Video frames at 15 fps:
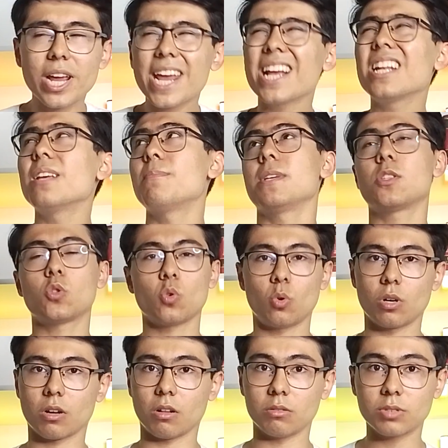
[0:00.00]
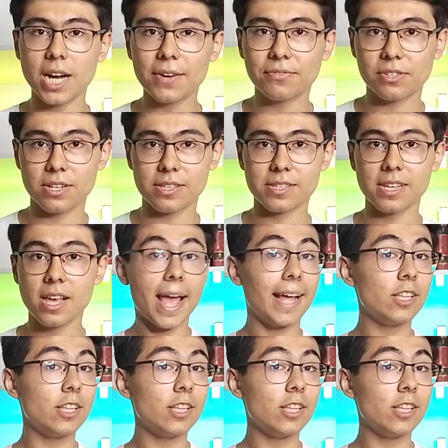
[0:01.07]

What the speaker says: random historical reference.